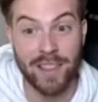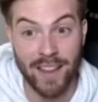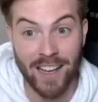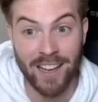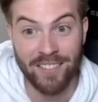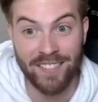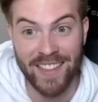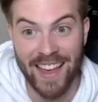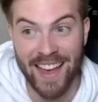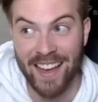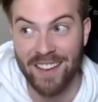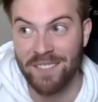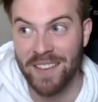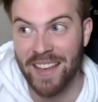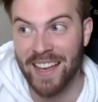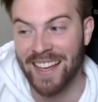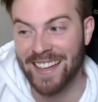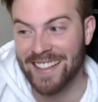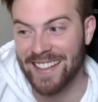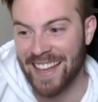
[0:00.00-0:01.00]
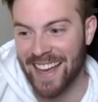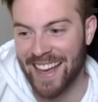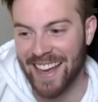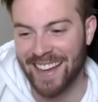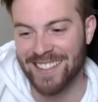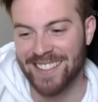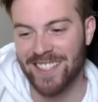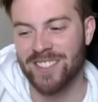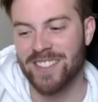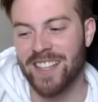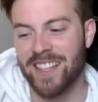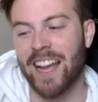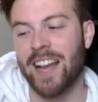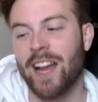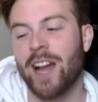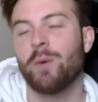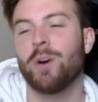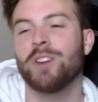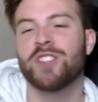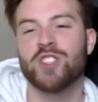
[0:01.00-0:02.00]
that, man. Yeah, because I was like, I
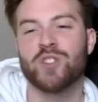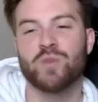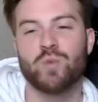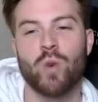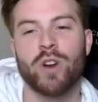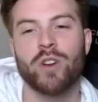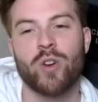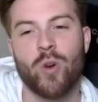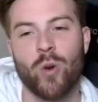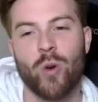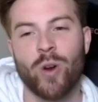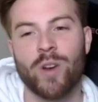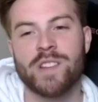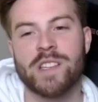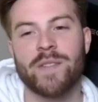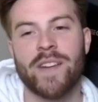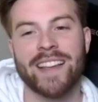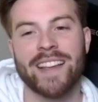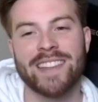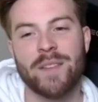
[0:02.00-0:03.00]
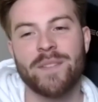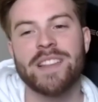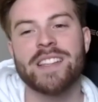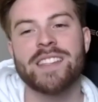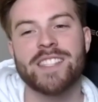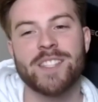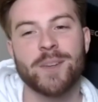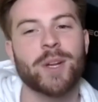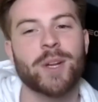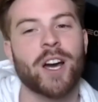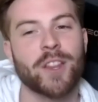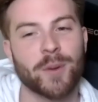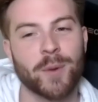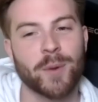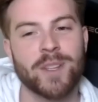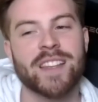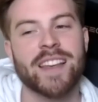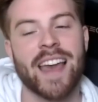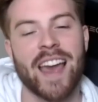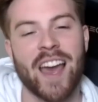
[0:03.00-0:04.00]
want this one course. I'm like, let me see what other ones
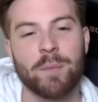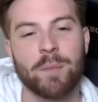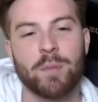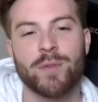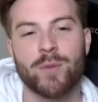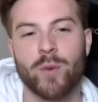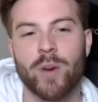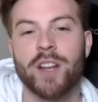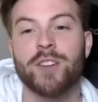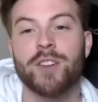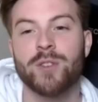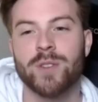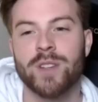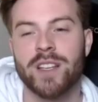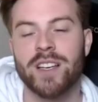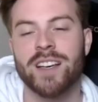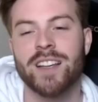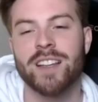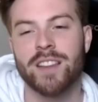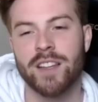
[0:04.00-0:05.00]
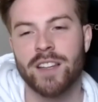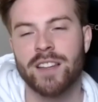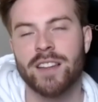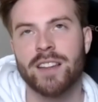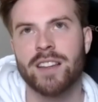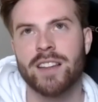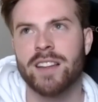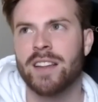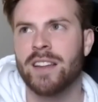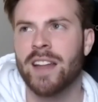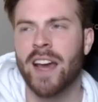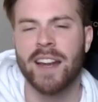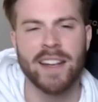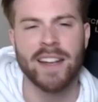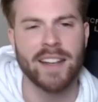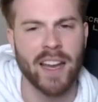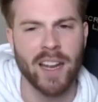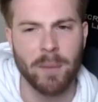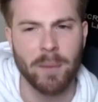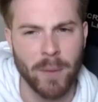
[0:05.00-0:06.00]
they have before I do the the the
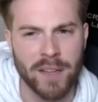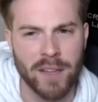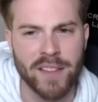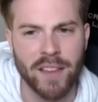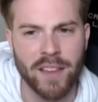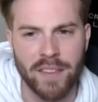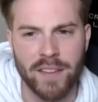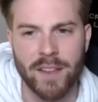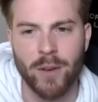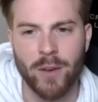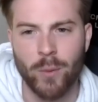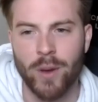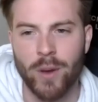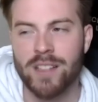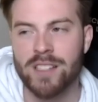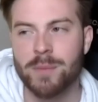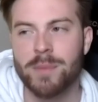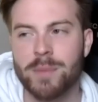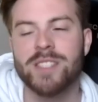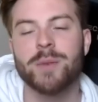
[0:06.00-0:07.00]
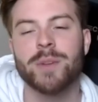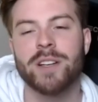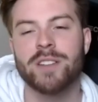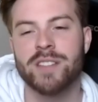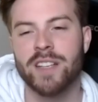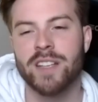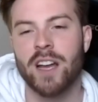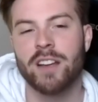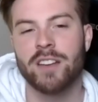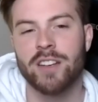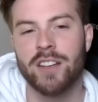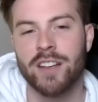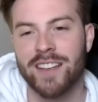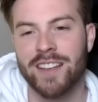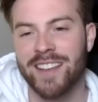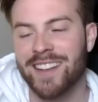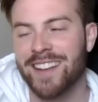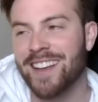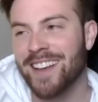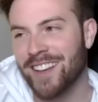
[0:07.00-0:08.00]
99 a month. I think it was. Let yeah. see what else I got
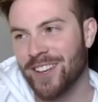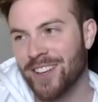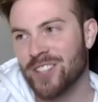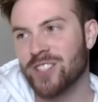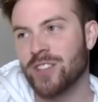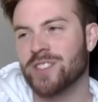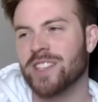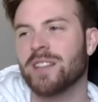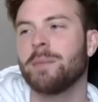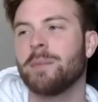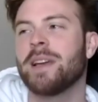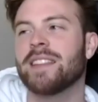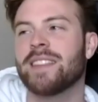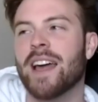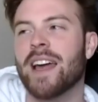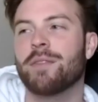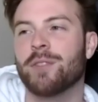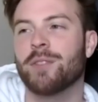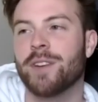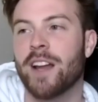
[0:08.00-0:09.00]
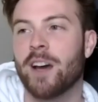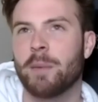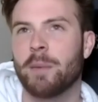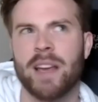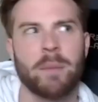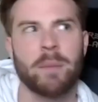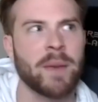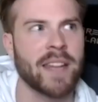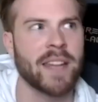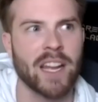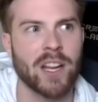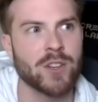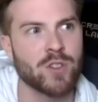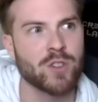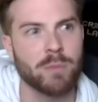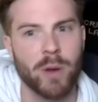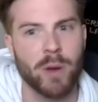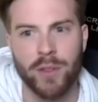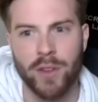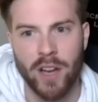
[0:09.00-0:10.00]
cooking. So I was like, let me get that for now. But yeah, me and Andrew
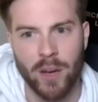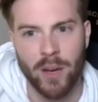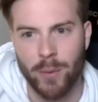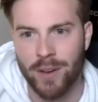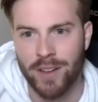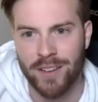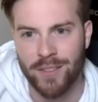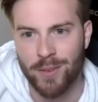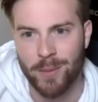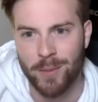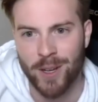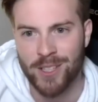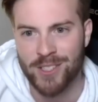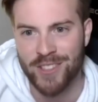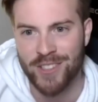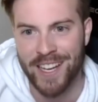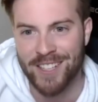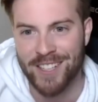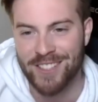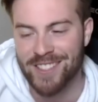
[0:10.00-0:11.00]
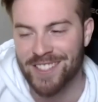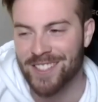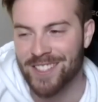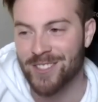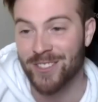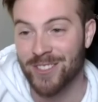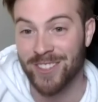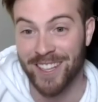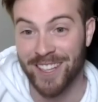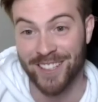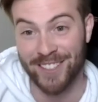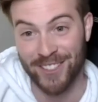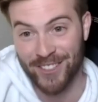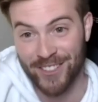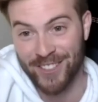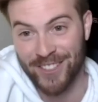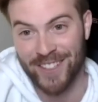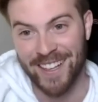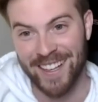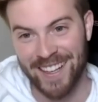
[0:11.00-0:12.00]
both got one for Monster Agencies. So we're like,
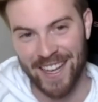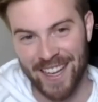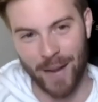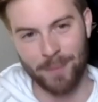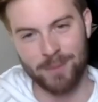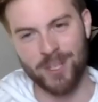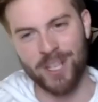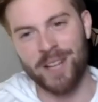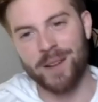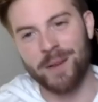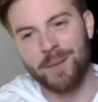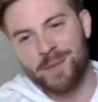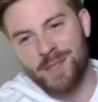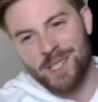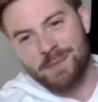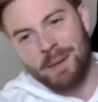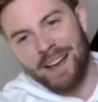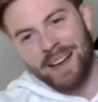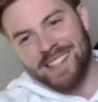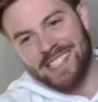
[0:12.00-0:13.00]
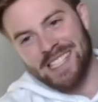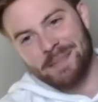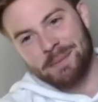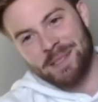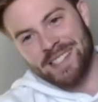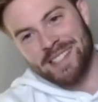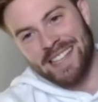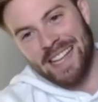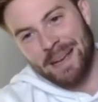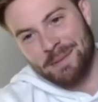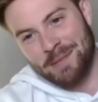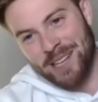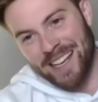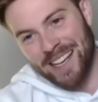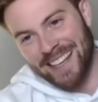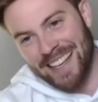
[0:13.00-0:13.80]
dude, I'm trying to spice up the Snapchat game.